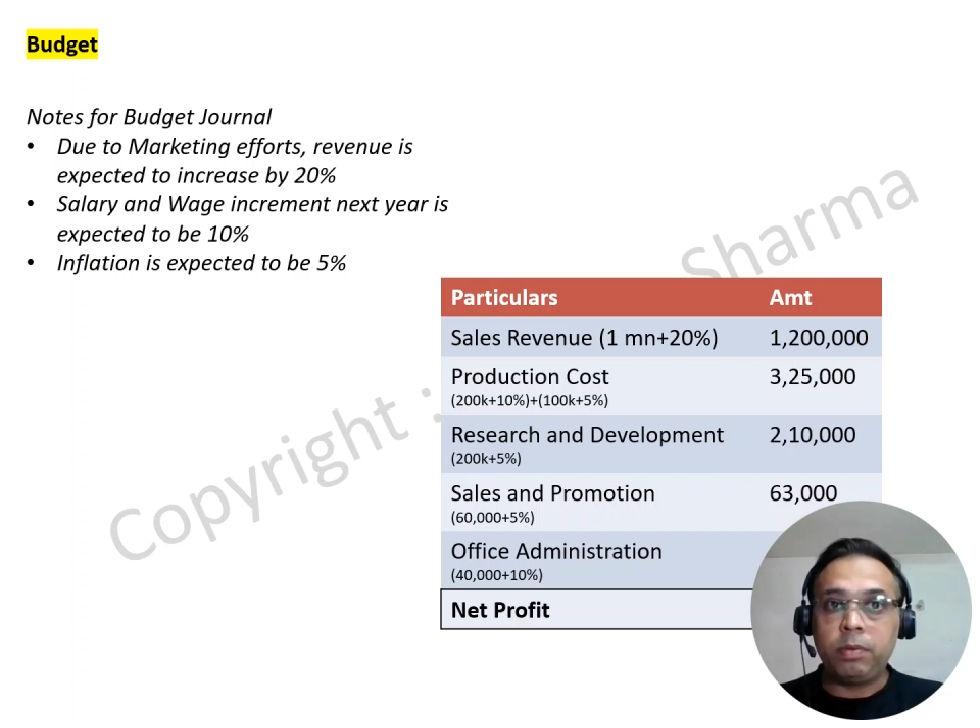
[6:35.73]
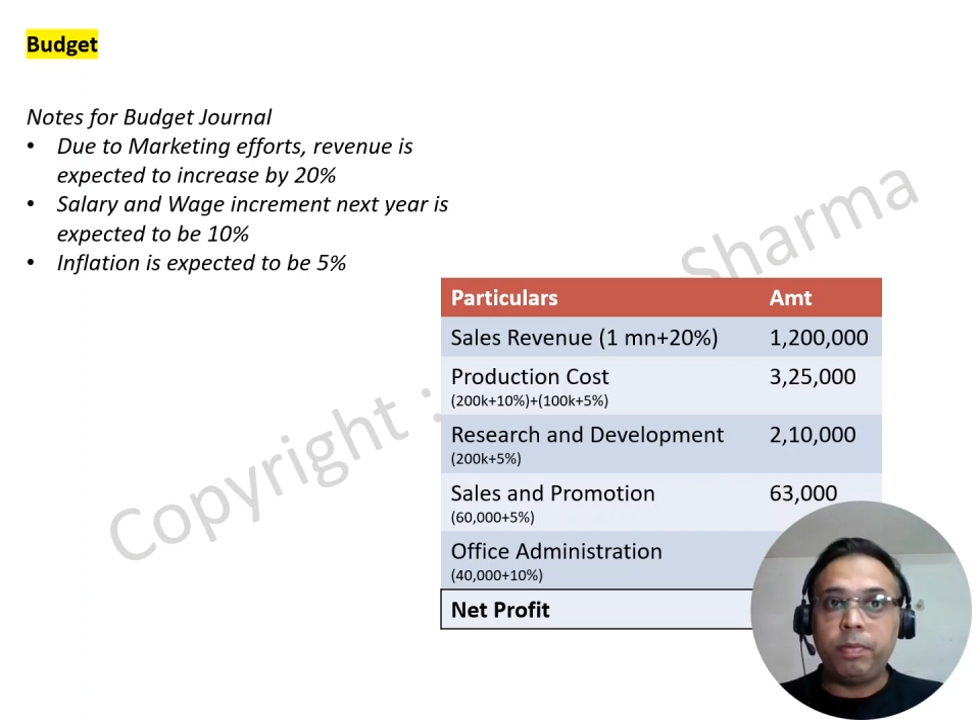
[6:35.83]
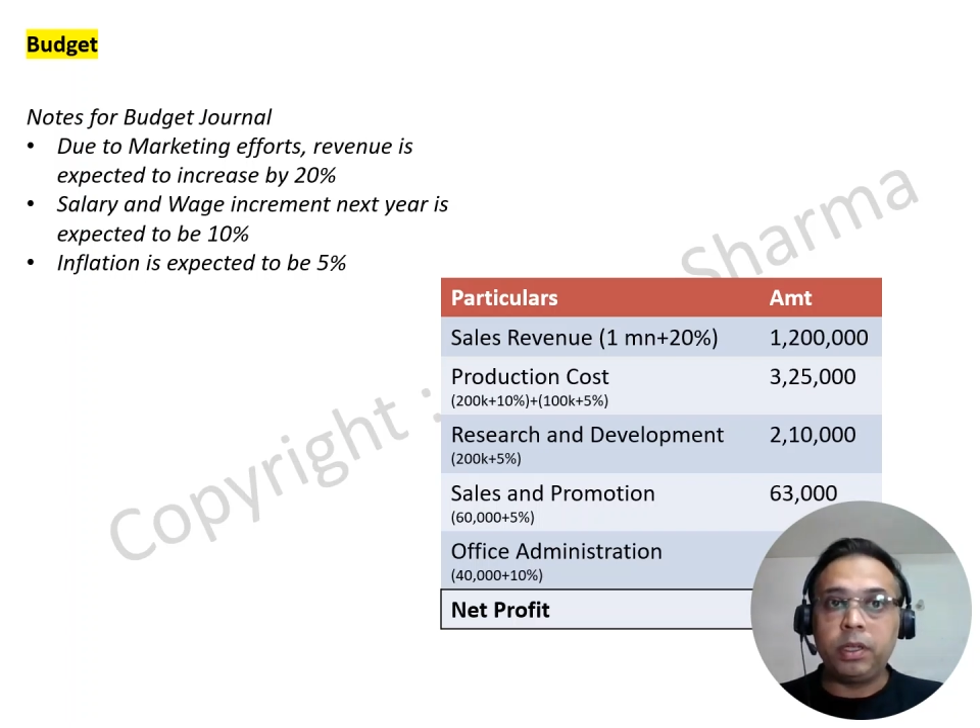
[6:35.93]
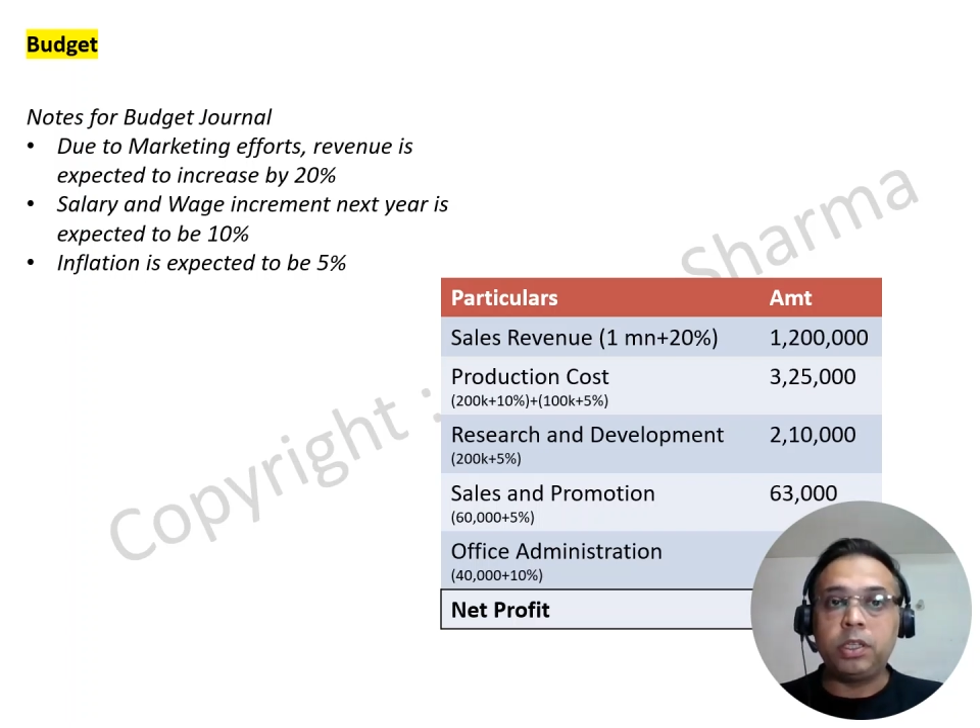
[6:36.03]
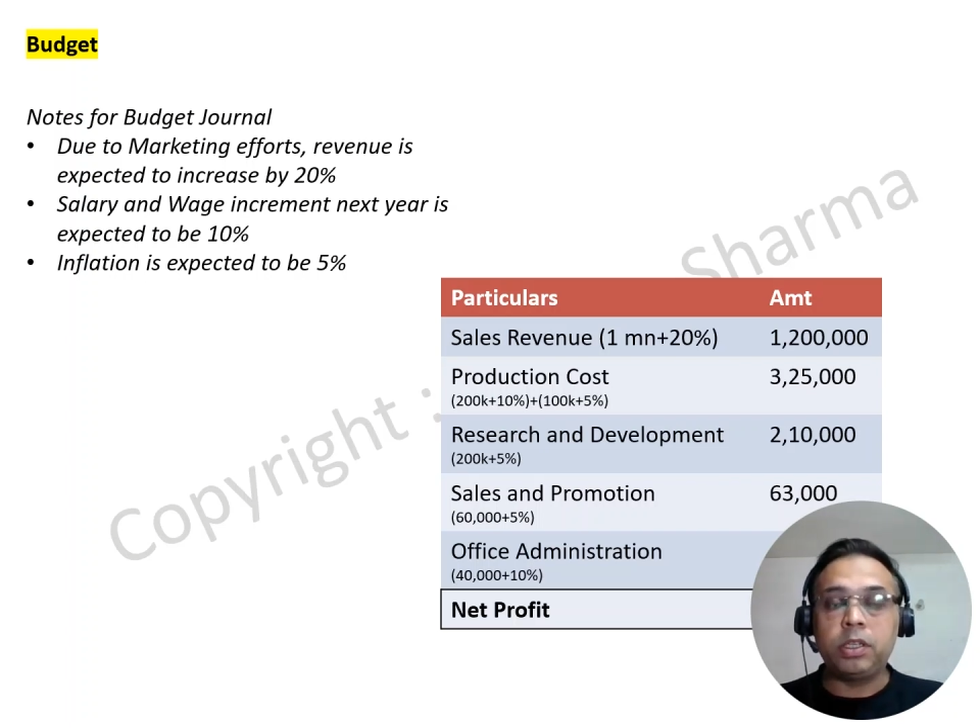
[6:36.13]

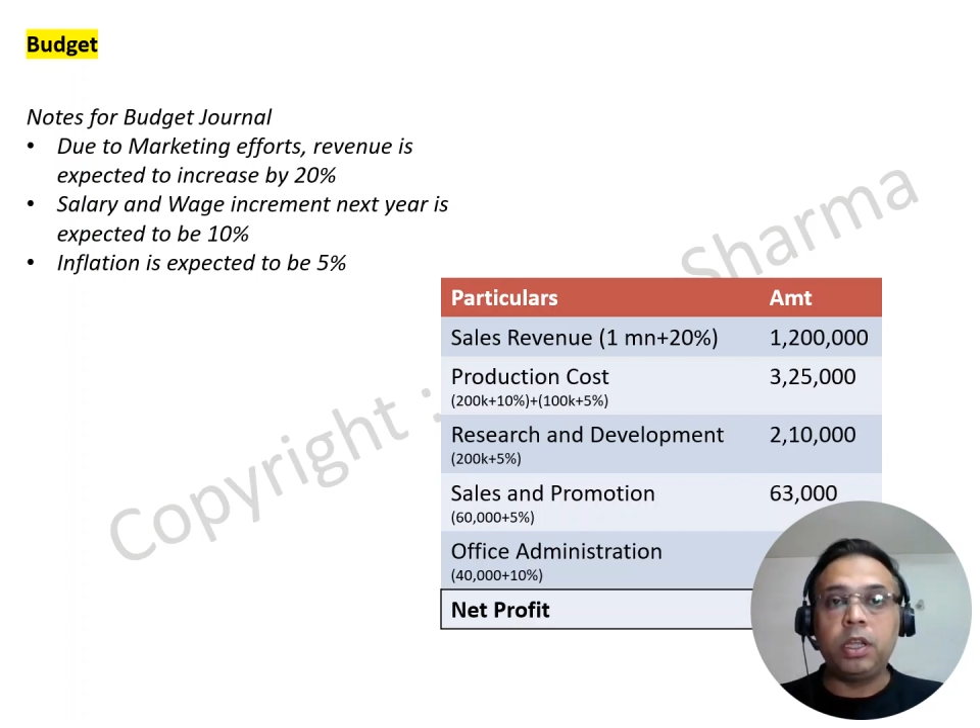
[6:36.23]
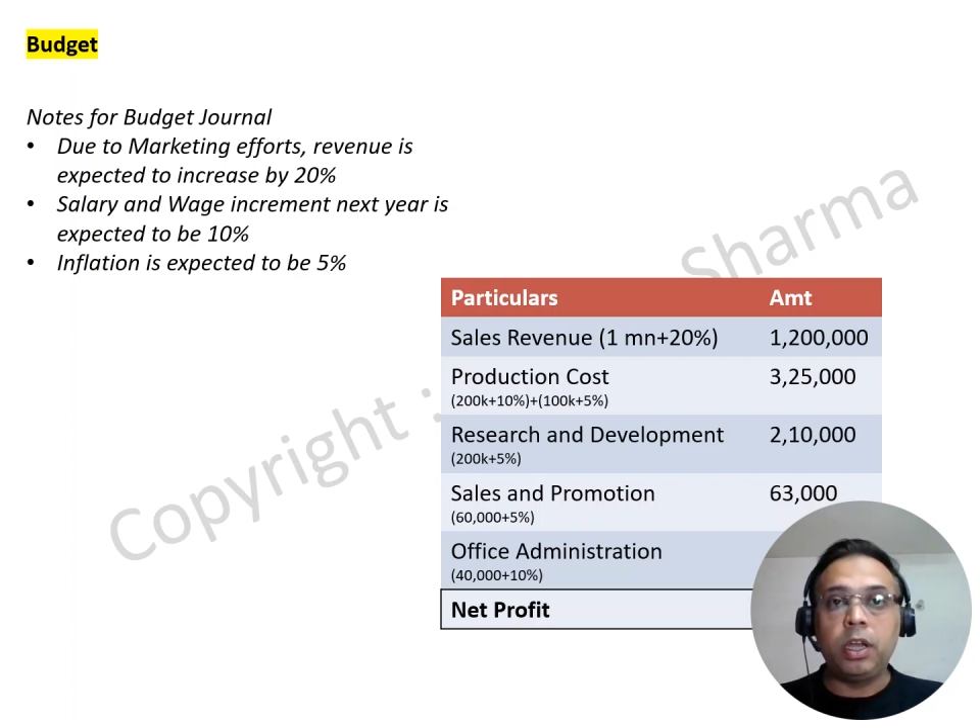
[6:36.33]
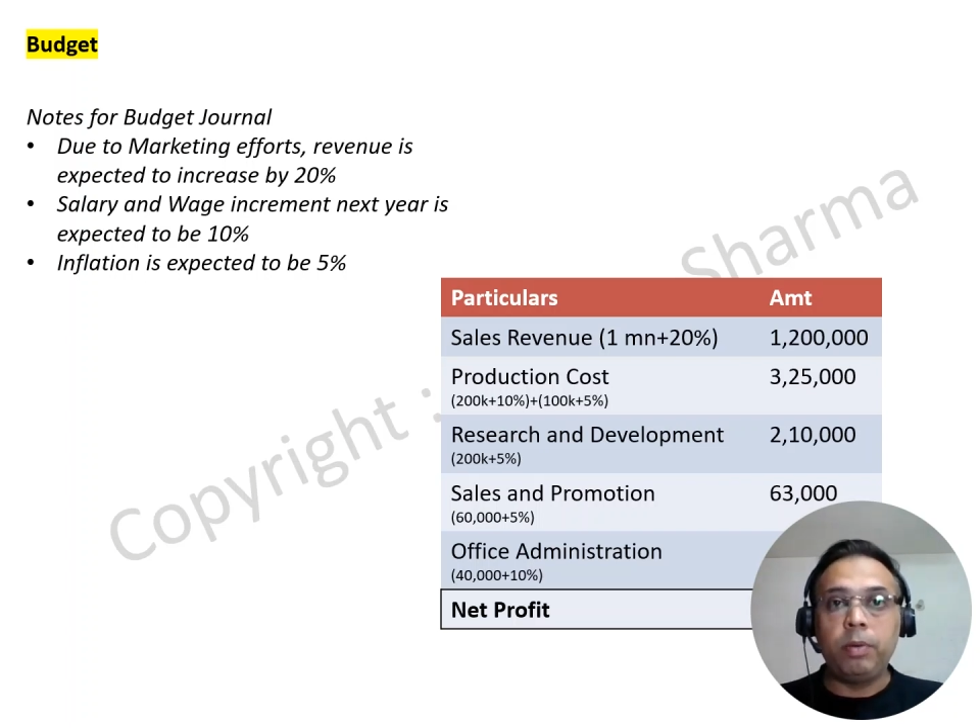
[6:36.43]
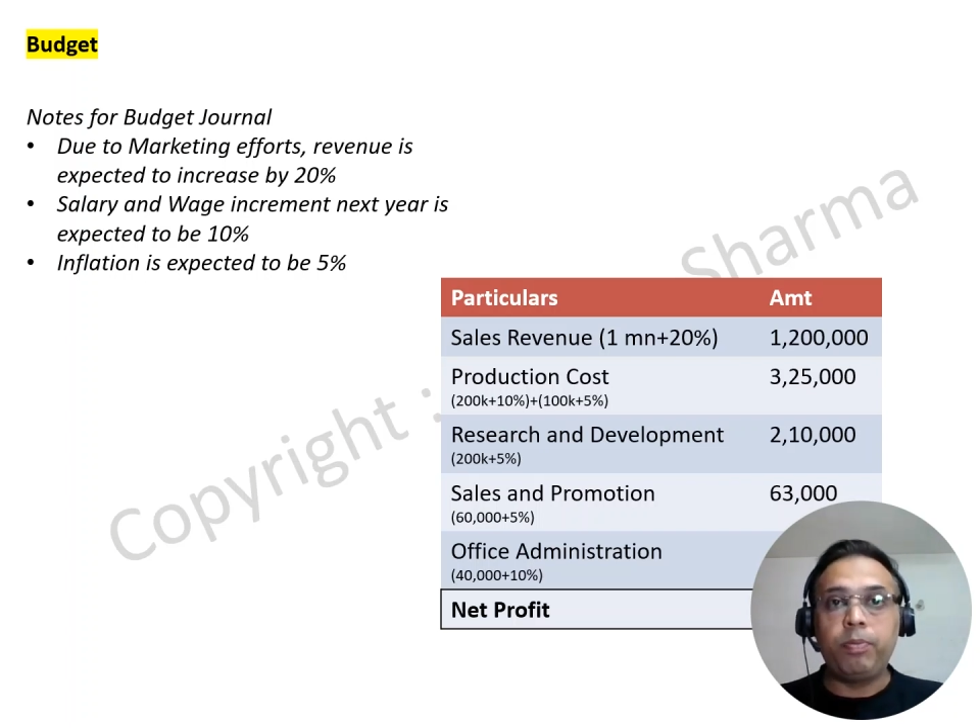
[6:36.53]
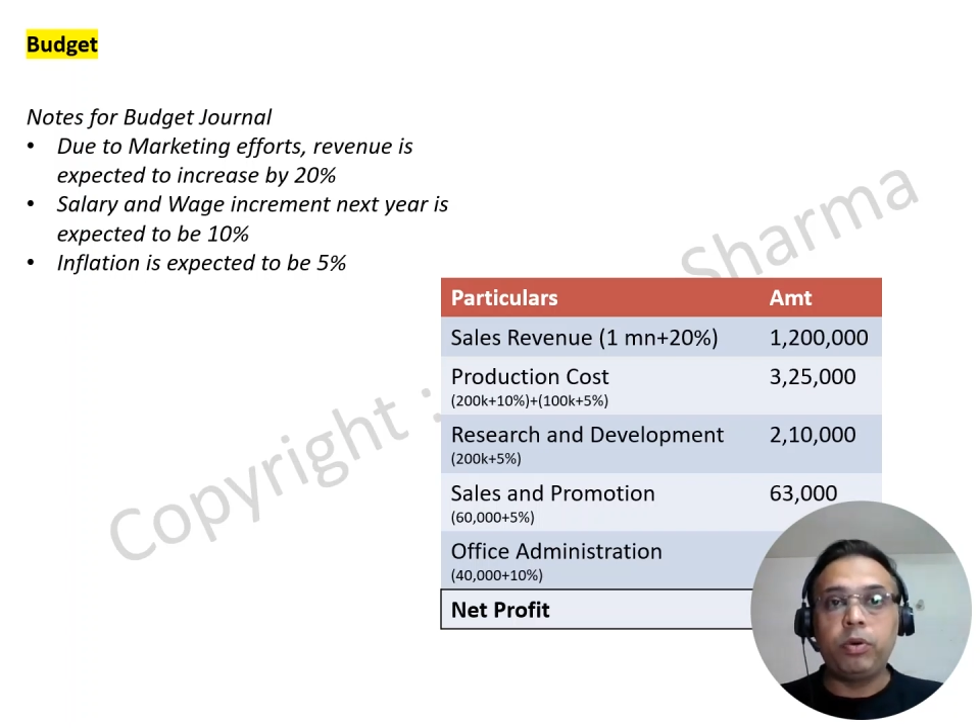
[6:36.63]
basis the
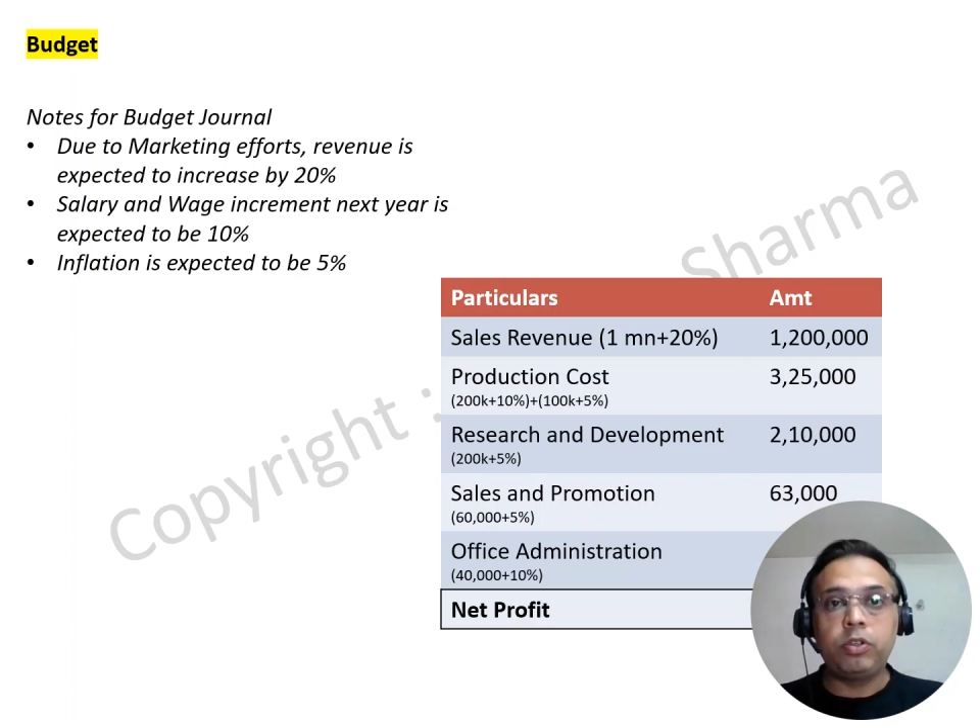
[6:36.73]
inputs